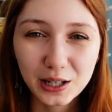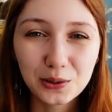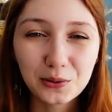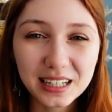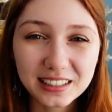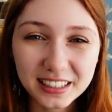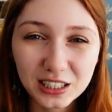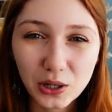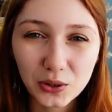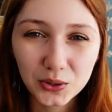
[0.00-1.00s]

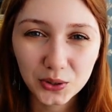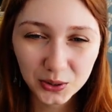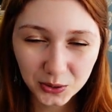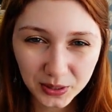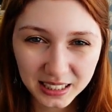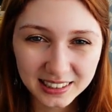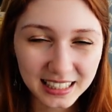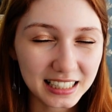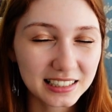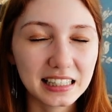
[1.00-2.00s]
rating on Goodreads
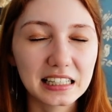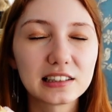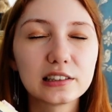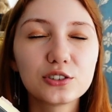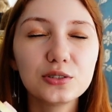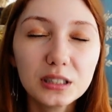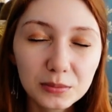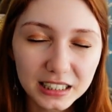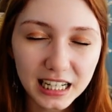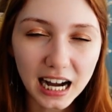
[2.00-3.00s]
that is
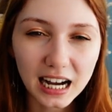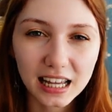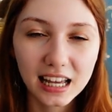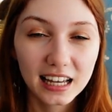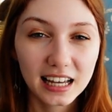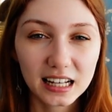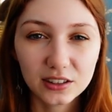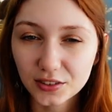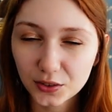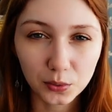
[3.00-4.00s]
extremely high
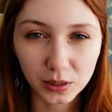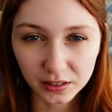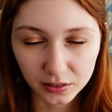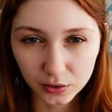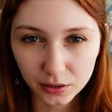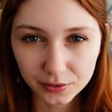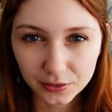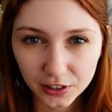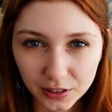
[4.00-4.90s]
and so well deserved.